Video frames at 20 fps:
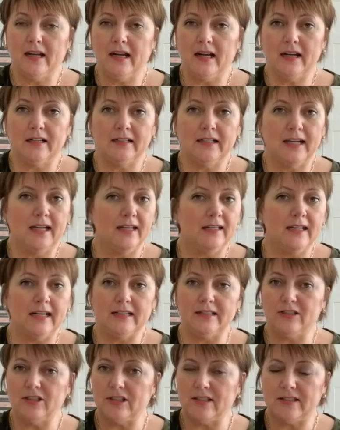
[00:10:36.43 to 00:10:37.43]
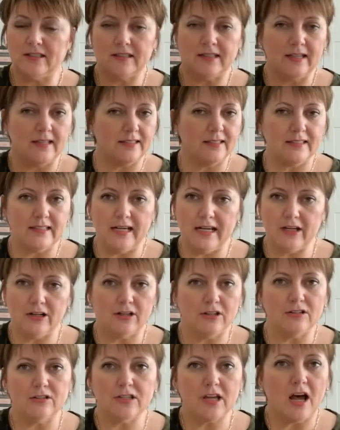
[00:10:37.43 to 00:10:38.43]
again is just
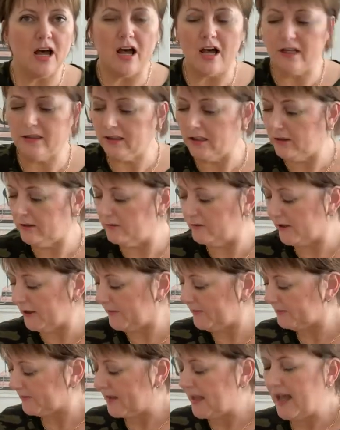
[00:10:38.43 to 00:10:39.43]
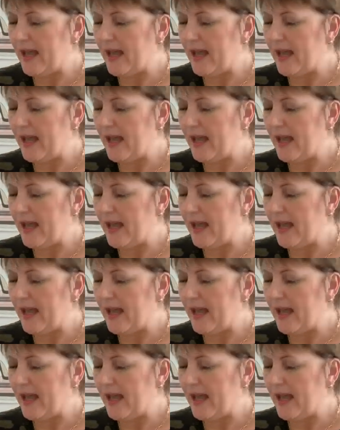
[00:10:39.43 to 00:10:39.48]
sneakers all over.